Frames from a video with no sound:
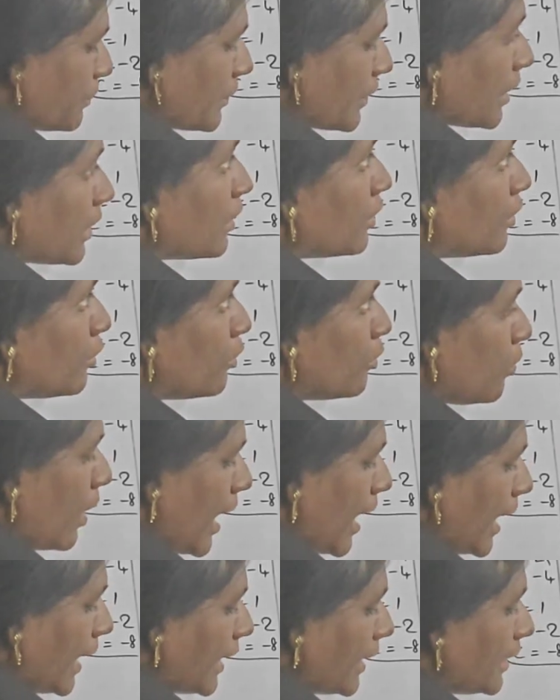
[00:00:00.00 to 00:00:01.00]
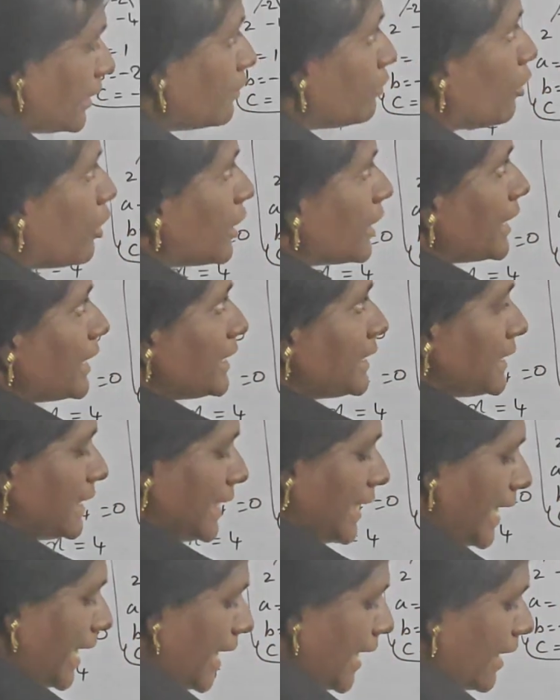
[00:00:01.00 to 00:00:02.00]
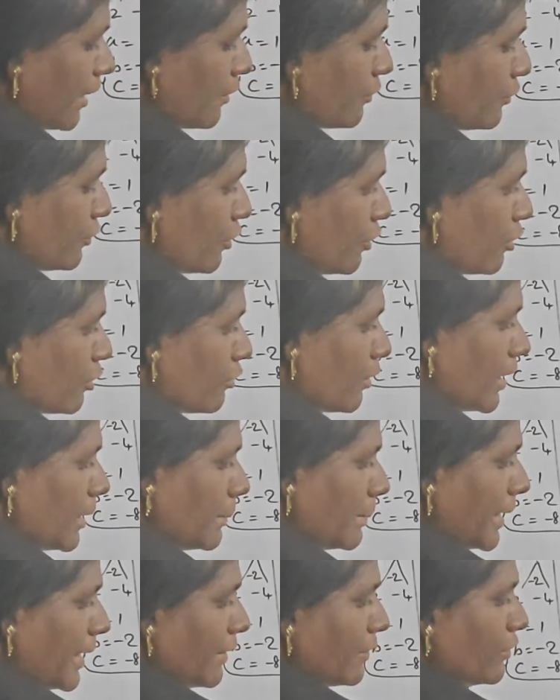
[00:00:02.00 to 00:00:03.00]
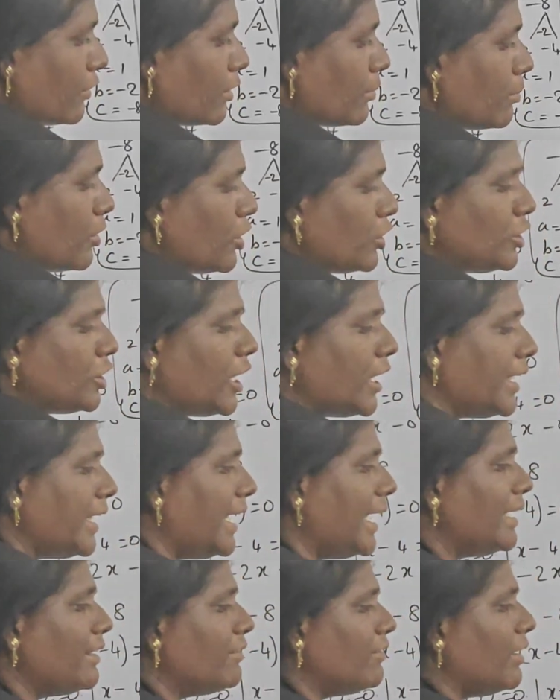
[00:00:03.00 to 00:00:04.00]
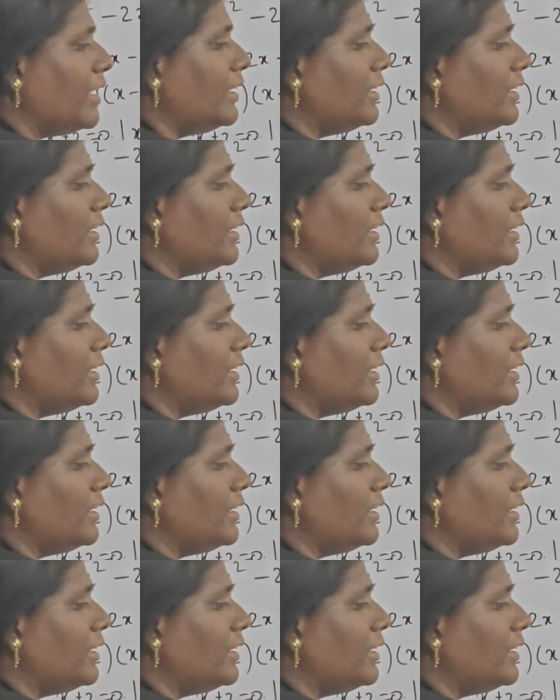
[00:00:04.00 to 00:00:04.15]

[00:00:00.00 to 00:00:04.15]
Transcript: 1. What is a? 4. 1 by 4, both are equal.